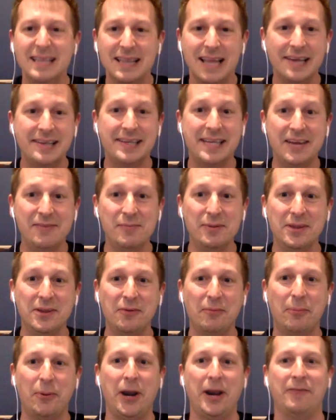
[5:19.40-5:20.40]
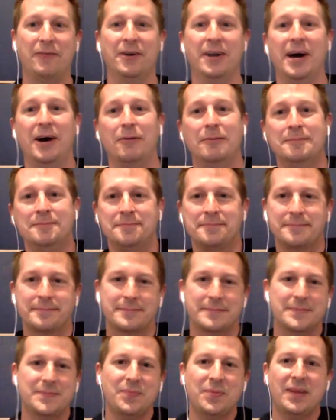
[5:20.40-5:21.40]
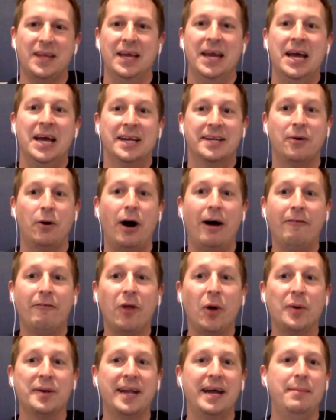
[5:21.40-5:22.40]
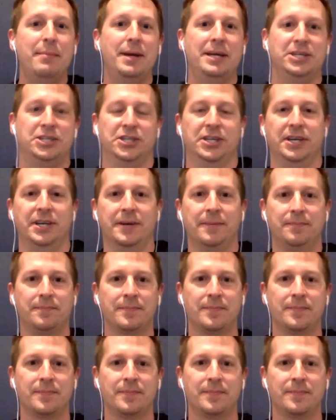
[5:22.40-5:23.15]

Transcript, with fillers: let's give him a little break for now so of those i mentioned